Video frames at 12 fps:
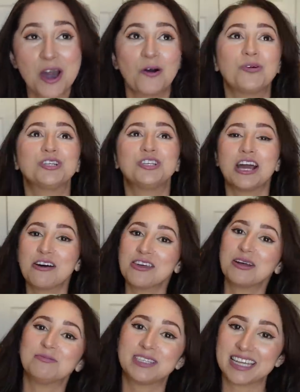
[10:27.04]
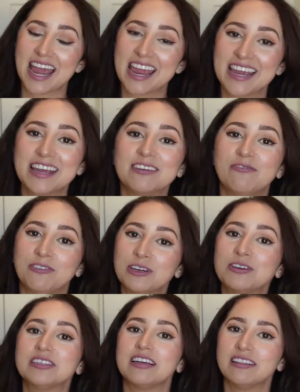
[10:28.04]
Which now that I'm saying it
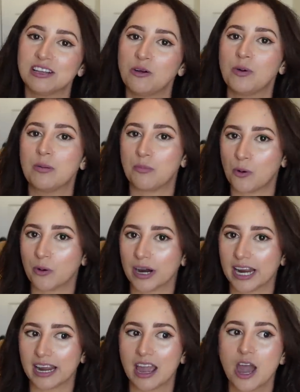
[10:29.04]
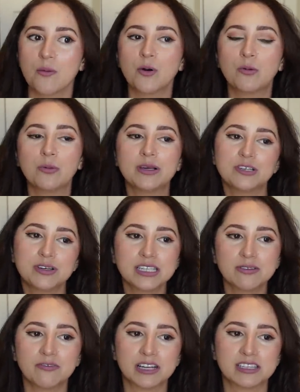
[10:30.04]
feels a little bit boring, but we'll be doing
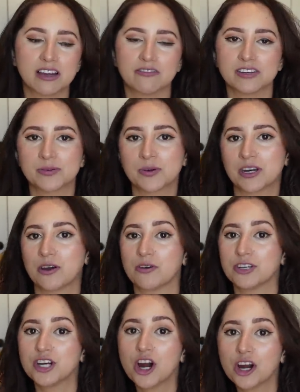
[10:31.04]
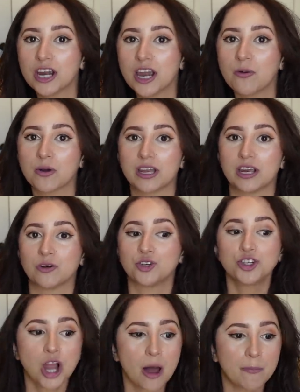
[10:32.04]
some fun stuff because we're gonna go to Target, we're gonna go
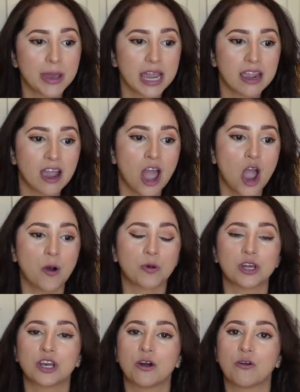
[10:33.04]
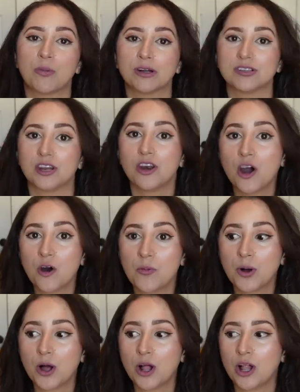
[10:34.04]
shopping, we're gonna go to Barnes and
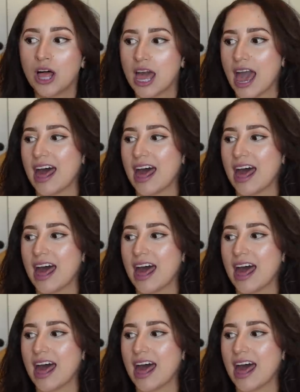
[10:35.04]
Noble,